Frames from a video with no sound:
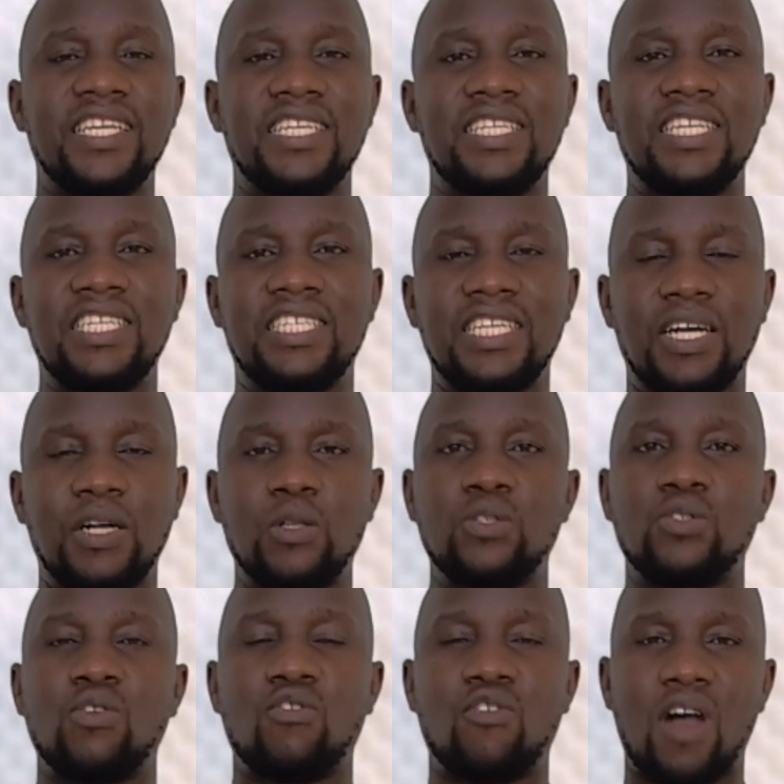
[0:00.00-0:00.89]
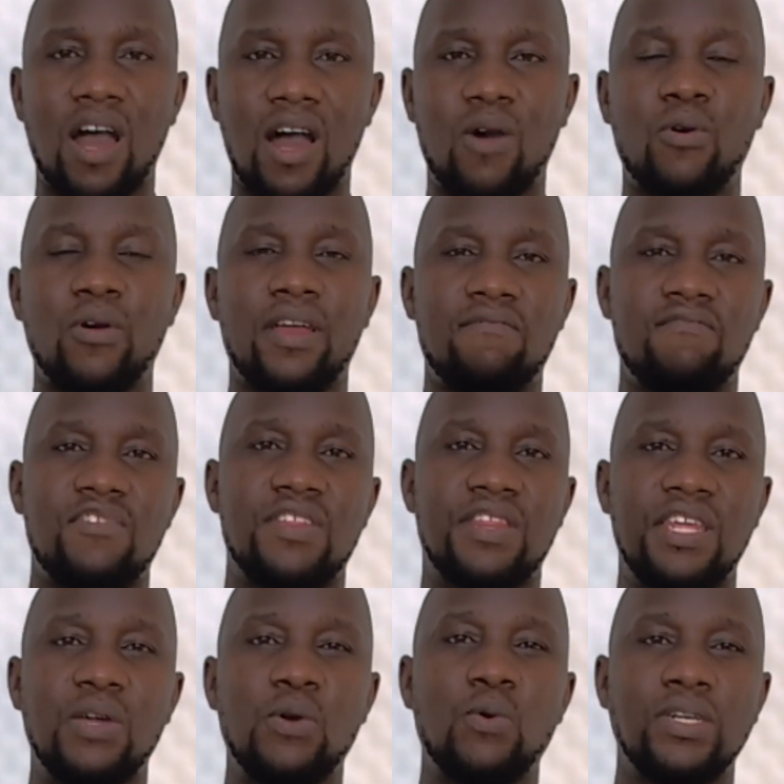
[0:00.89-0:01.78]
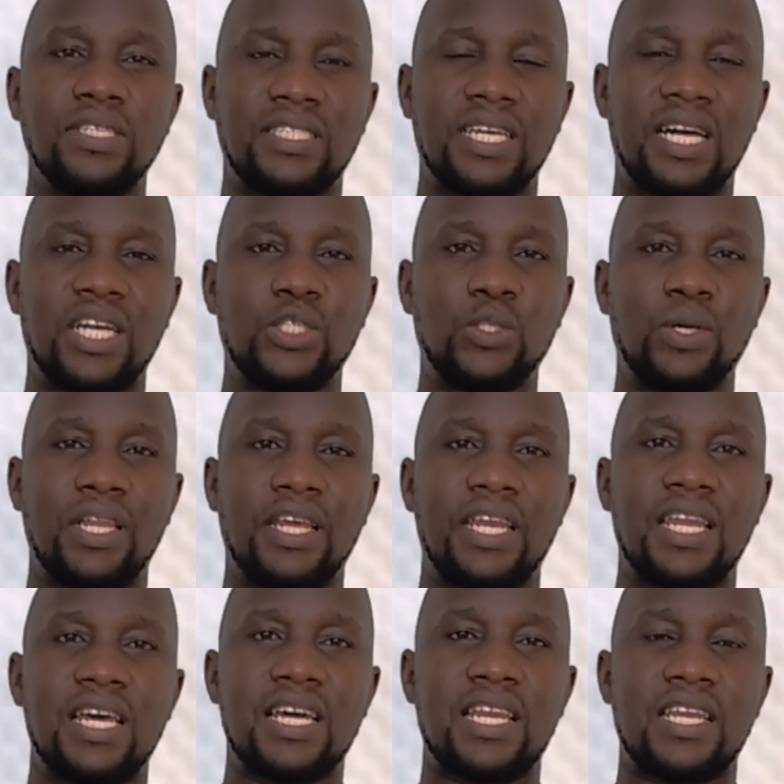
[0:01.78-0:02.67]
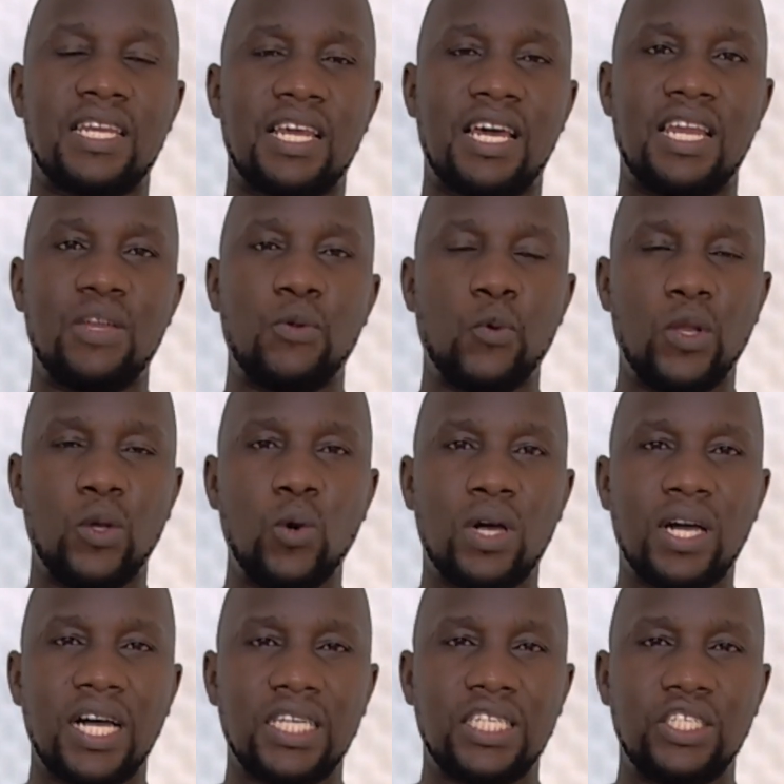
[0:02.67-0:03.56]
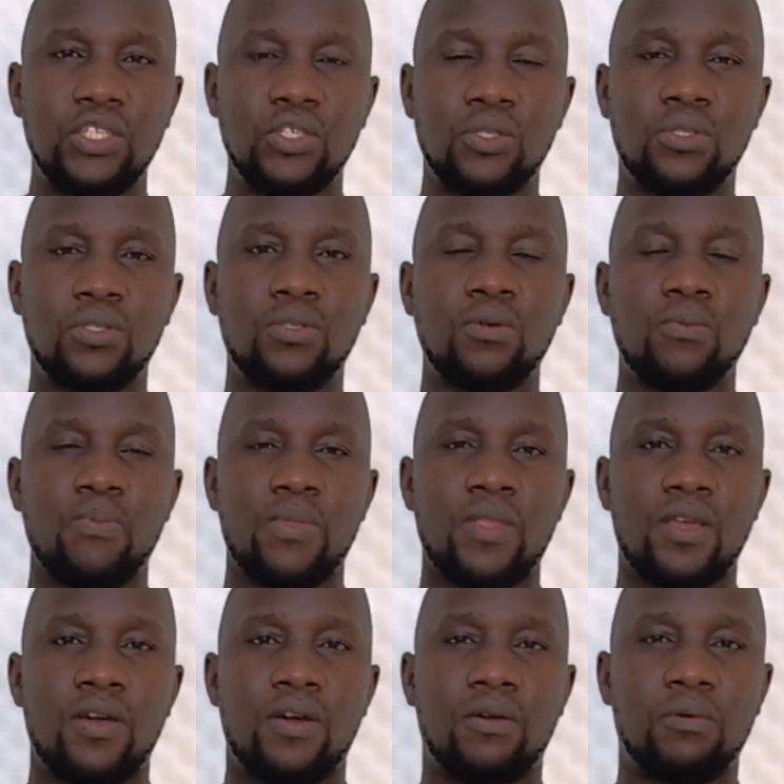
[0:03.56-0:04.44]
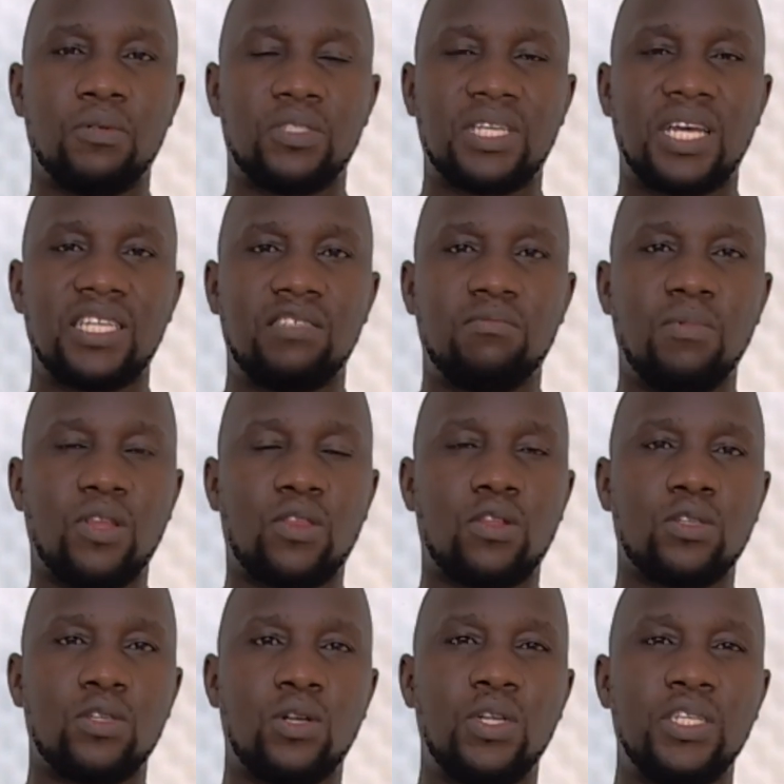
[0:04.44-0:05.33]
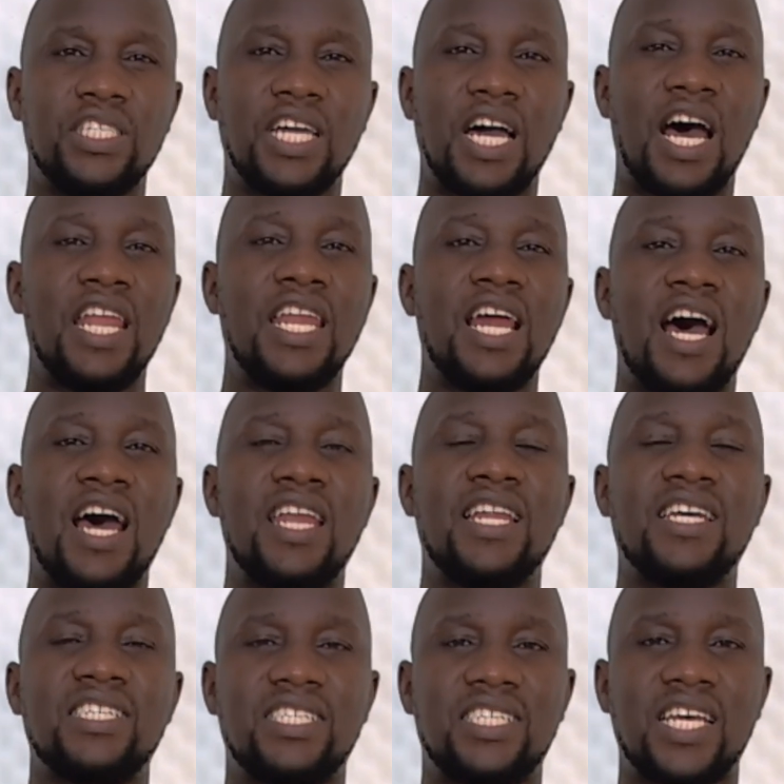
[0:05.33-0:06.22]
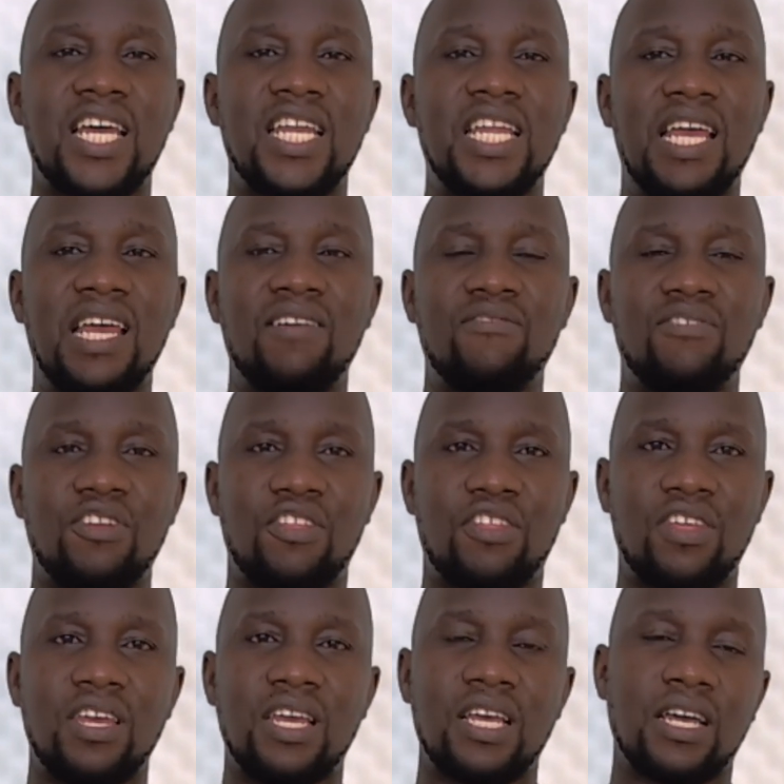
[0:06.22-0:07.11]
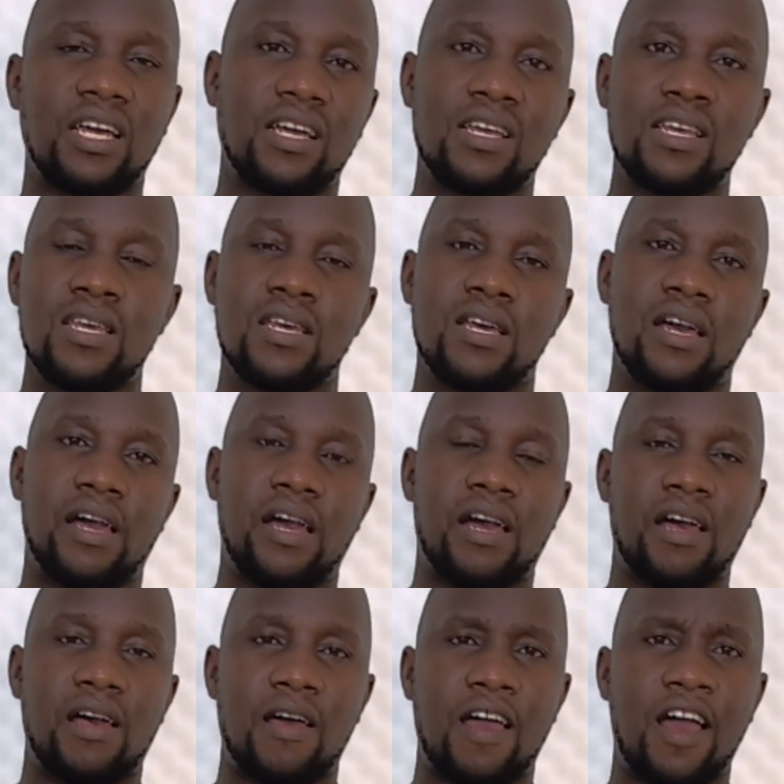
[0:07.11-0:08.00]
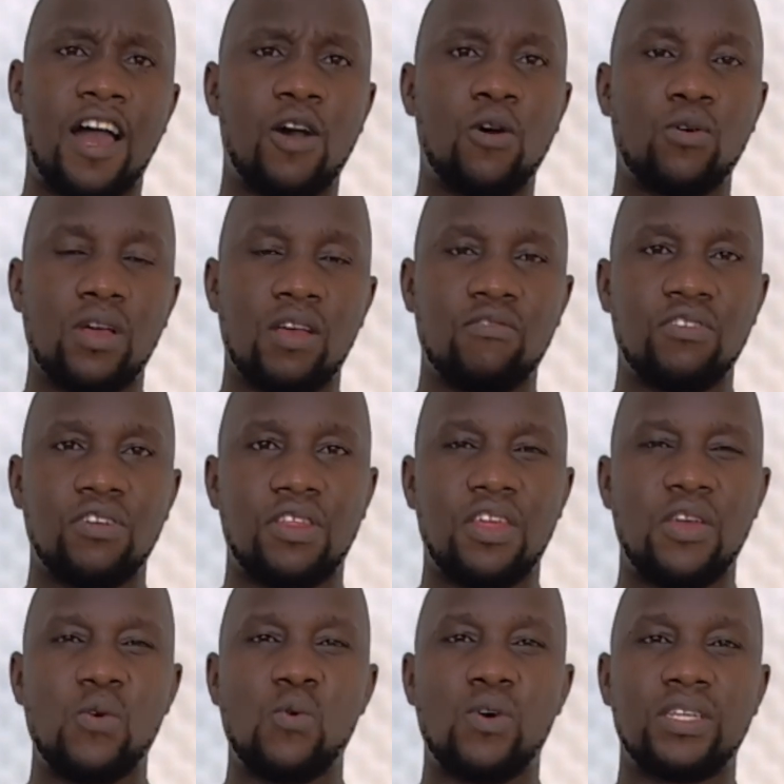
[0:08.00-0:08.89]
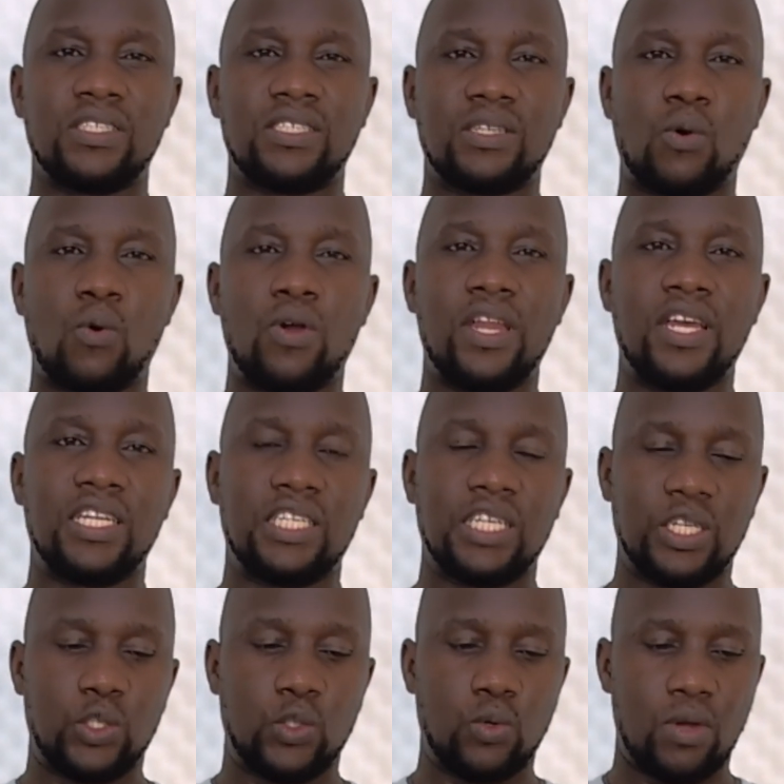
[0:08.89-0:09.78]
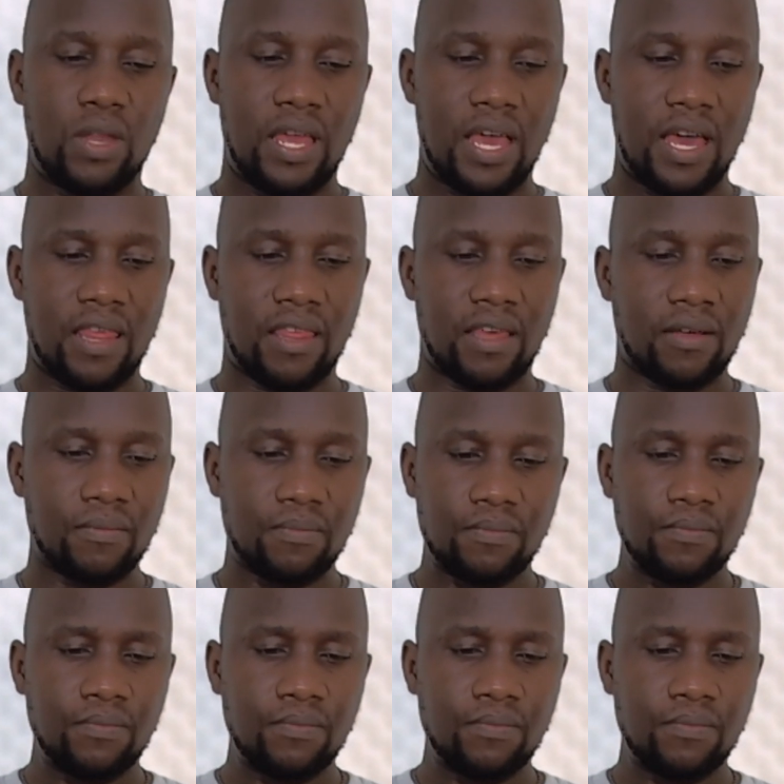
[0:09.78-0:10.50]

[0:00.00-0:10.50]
the details of how everything was actually done. And we look at your research methodology and understand everything, how everything was connected to the other.